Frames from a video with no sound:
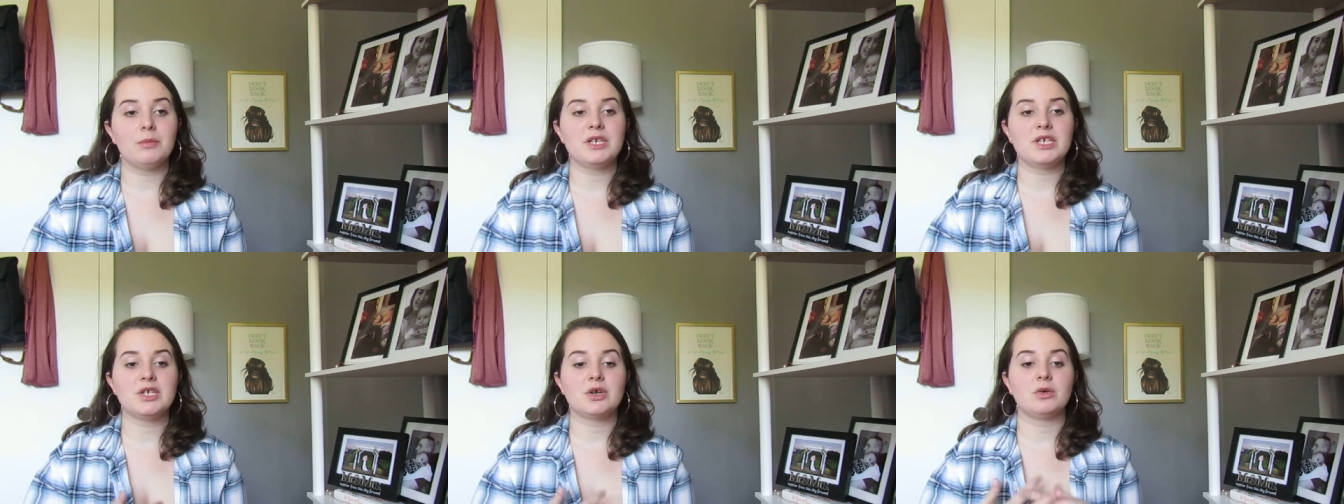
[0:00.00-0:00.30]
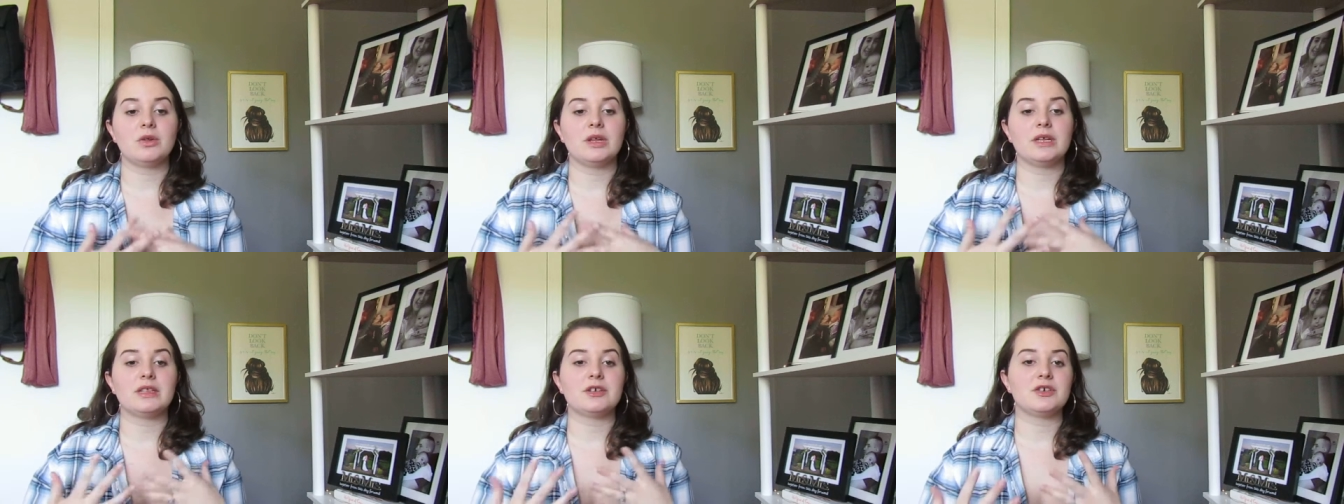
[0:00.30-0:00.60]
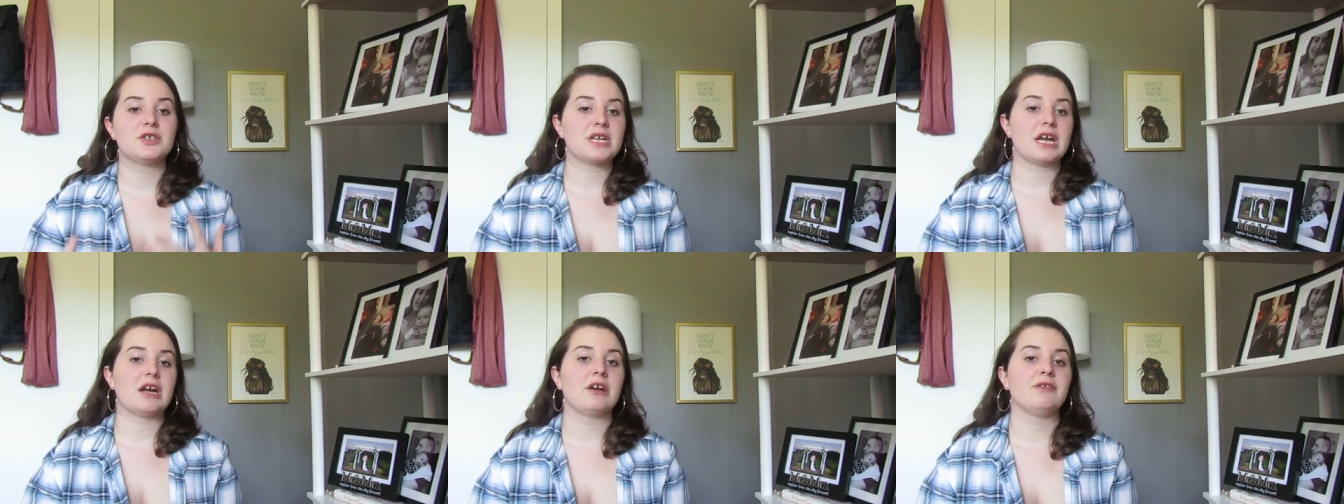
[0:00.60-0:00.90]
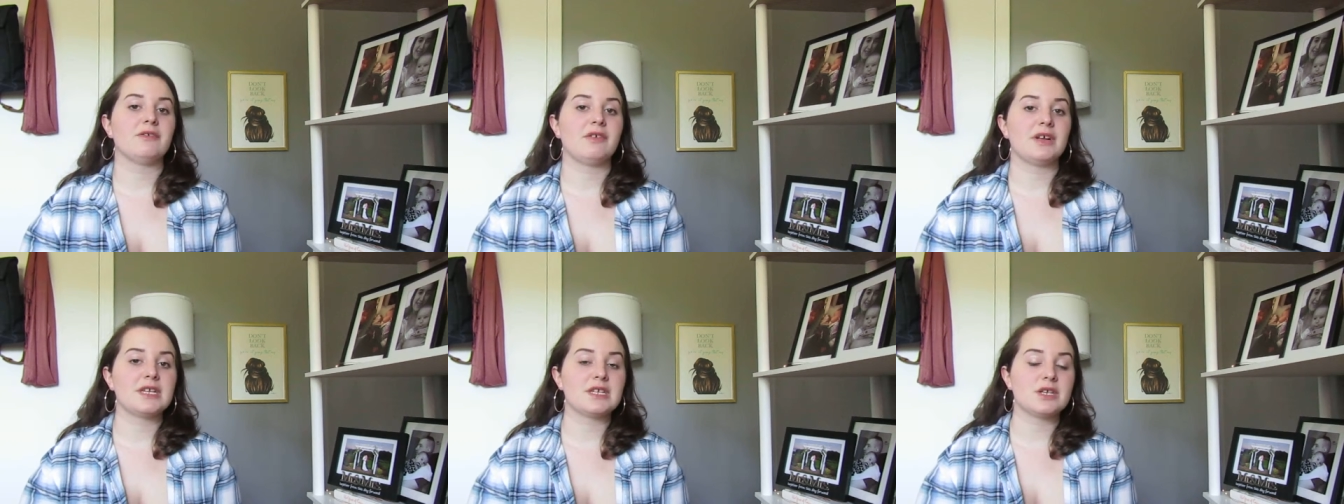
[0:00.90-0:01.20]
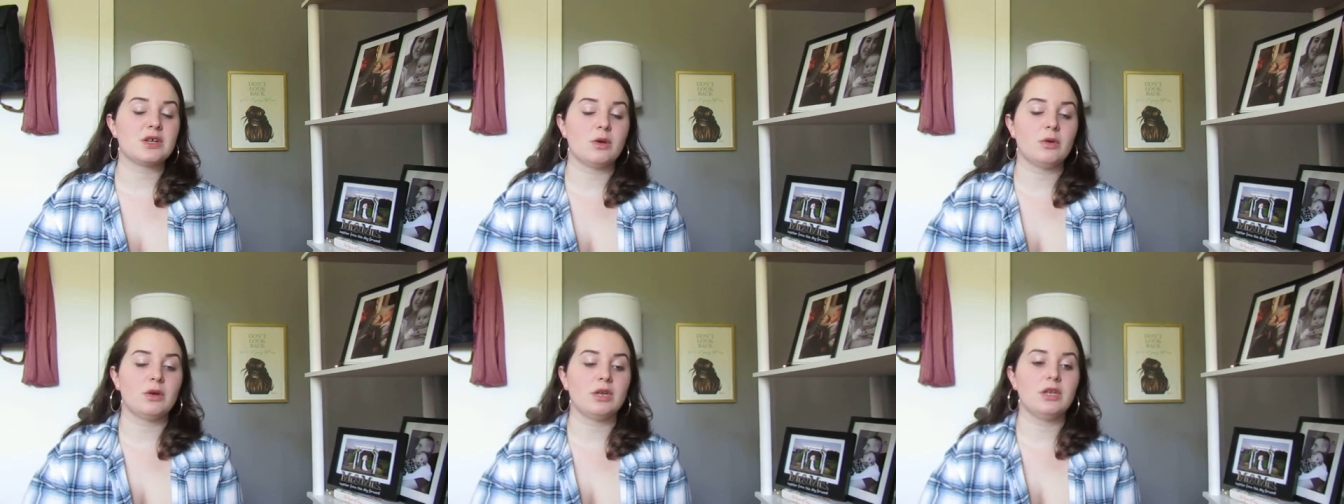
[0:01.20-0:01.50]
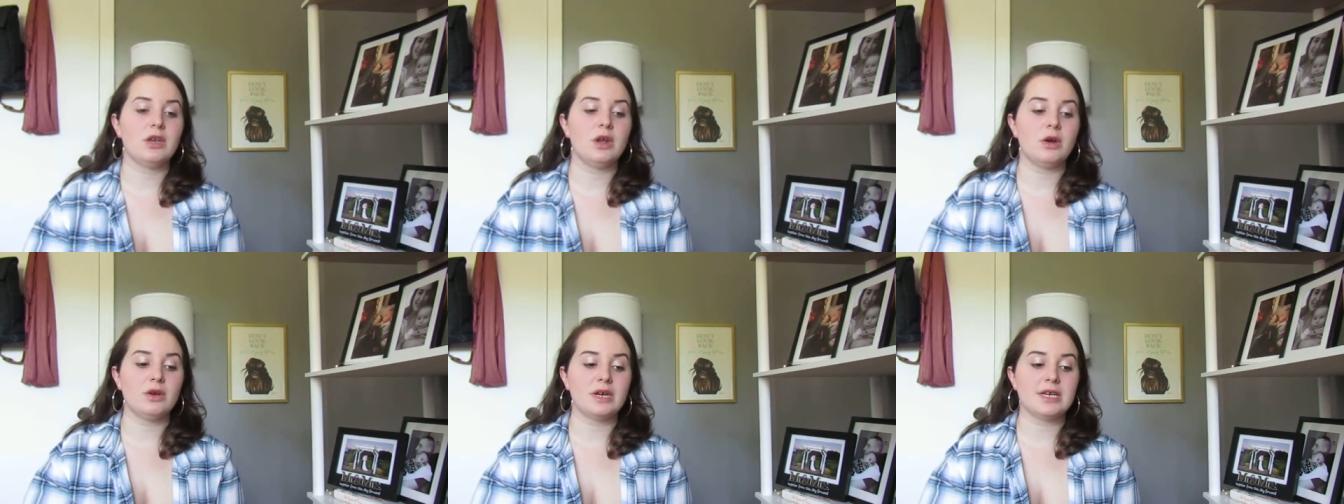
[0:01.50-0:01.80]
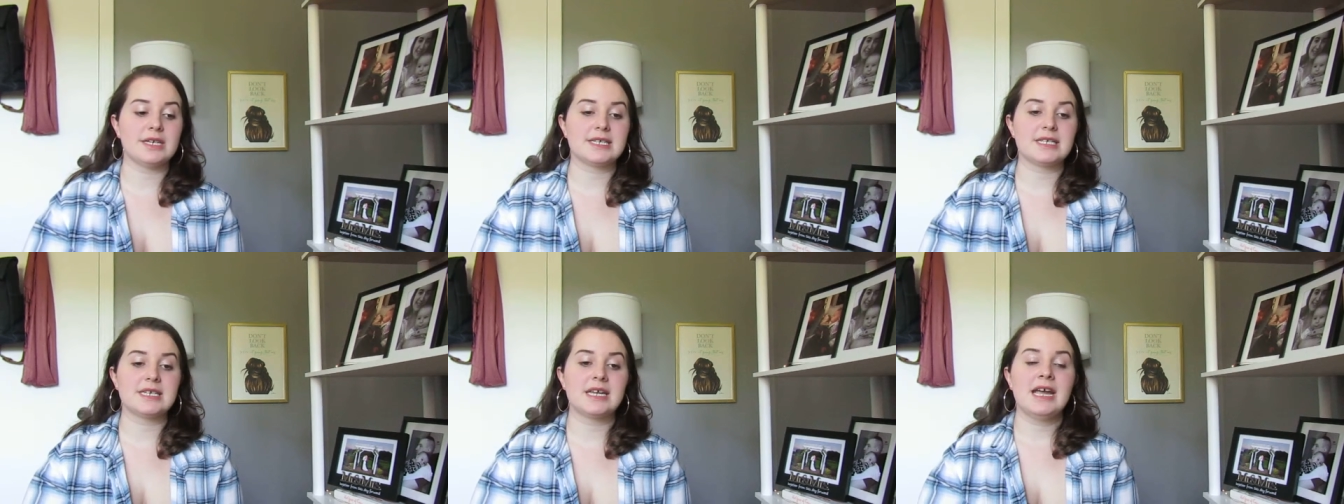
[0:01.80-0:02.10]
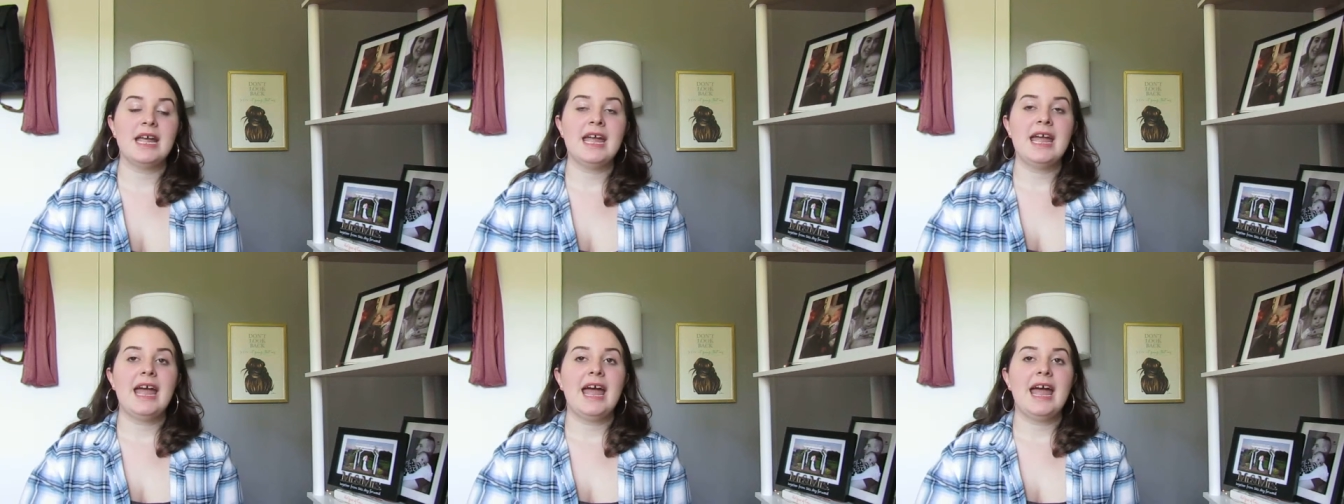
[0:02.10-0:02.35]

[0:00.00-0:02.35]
we don't let their sacrifice go unnoticed